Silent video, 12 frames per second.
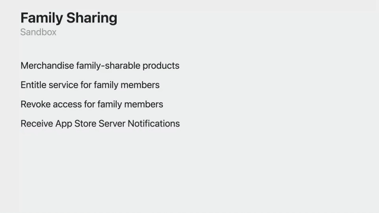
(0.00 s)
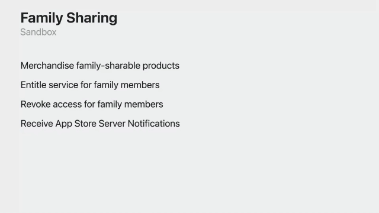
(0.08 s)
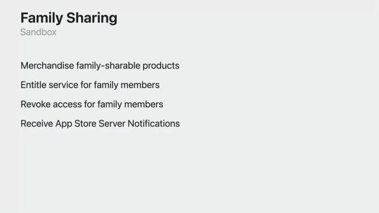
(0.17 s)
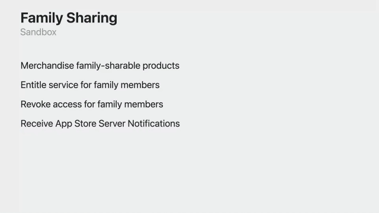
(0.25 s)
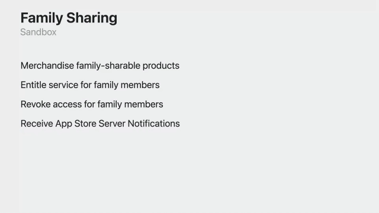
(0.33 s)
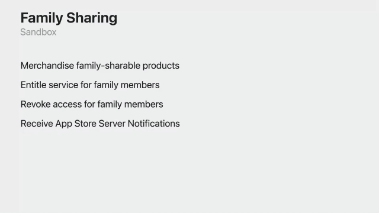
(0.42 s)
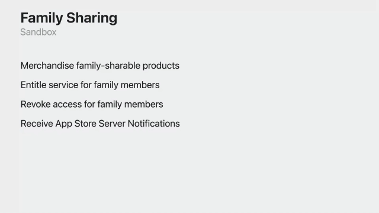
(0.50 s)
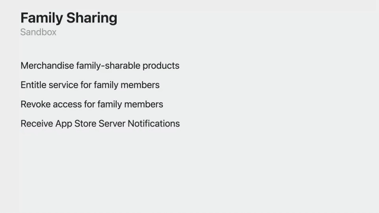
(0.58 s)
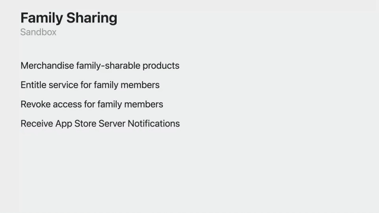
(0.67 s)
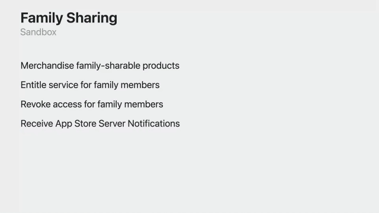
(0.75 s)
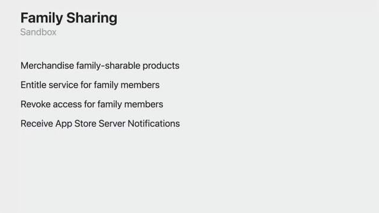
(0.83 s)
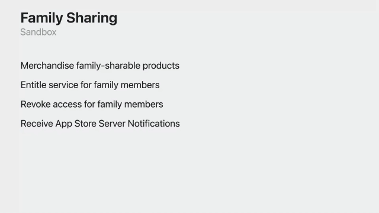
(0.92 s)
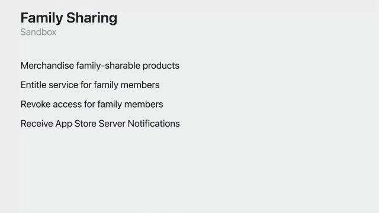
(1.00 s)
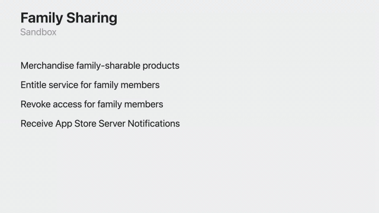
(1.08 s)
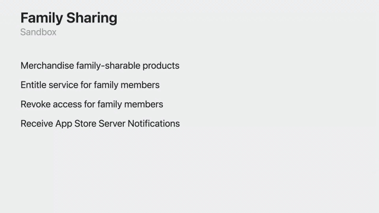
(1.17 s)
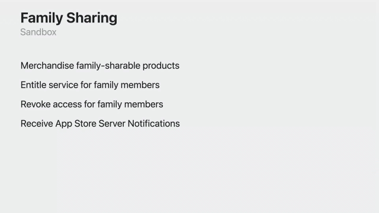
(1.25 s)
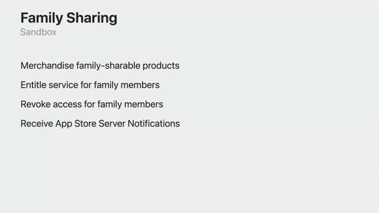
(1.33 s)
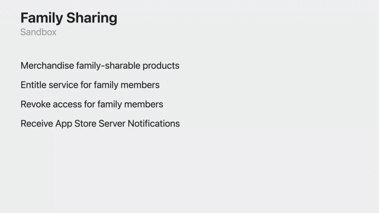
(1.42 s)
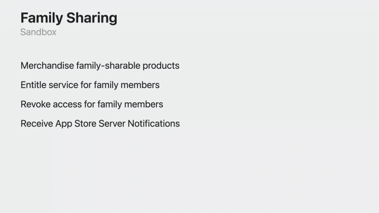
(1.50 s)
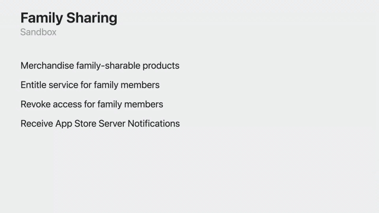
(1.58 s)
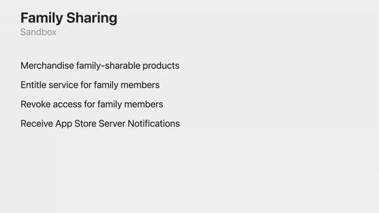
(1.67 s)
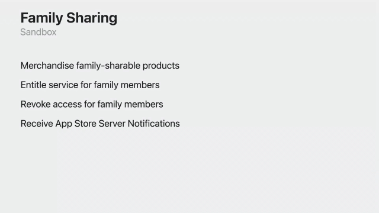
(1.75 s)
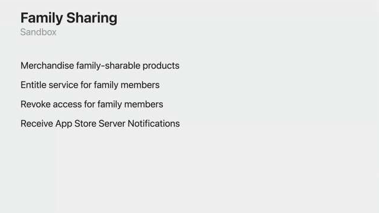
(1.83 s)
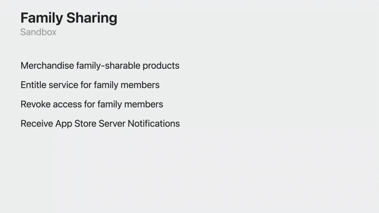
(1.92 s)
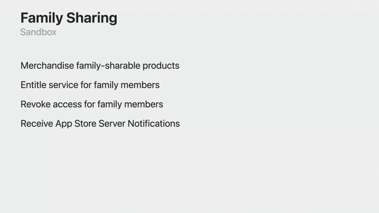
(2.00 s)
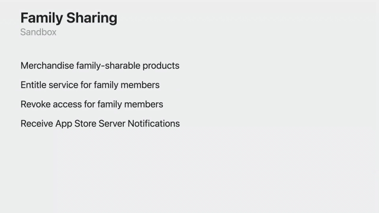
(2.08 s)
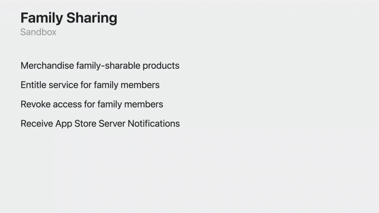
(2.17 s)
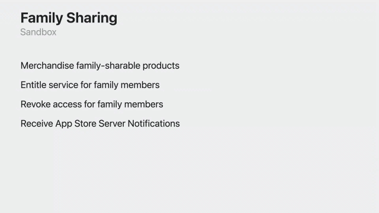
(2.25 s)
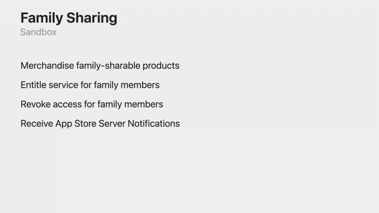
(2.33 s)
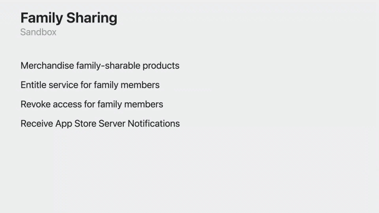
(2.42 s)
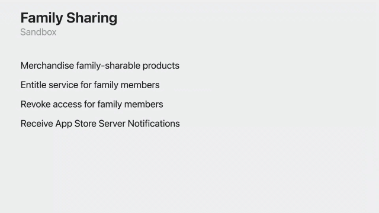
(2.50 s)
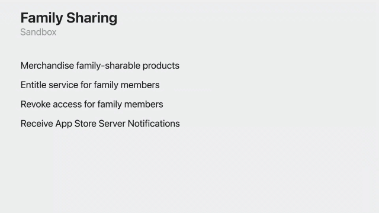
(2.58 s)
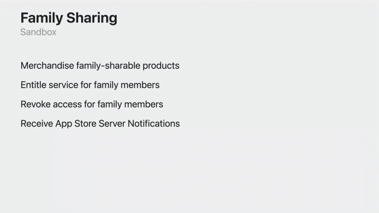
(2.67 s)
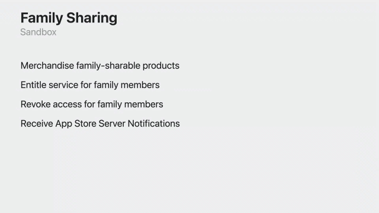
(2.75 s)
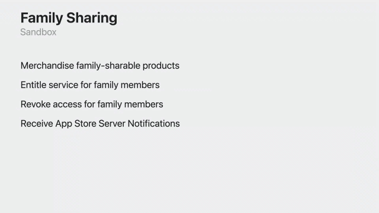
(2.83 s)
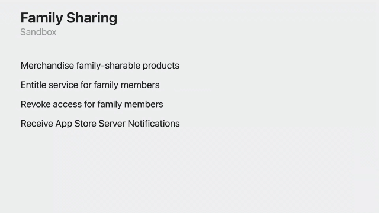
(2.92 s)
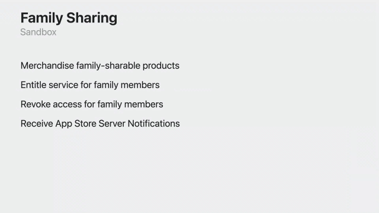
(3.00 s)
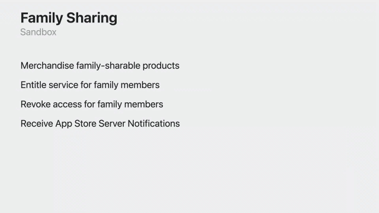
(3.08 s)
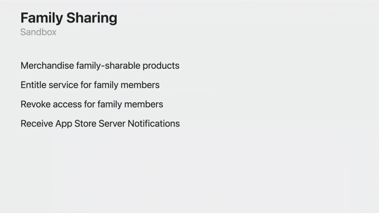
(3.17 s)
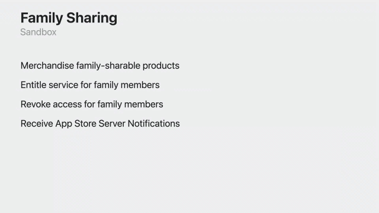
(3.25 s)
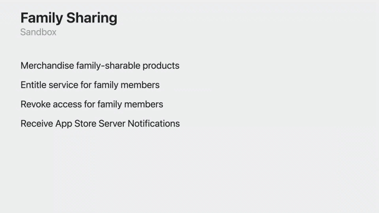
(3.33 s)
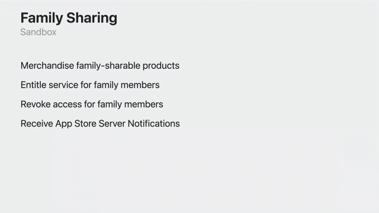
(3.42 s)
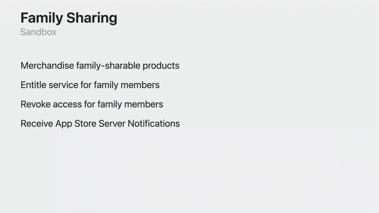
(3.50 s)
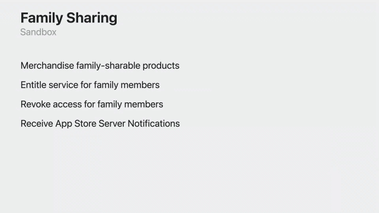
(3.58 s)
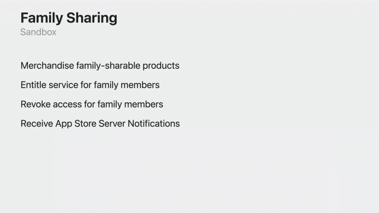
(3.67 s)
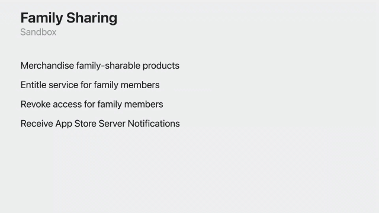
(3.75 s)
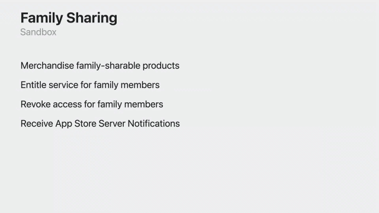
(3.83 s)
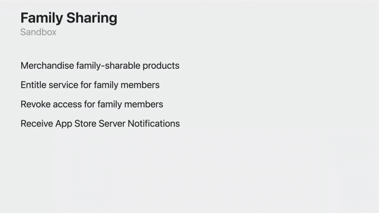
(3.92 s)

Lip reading: Nobody's mouth can be seen.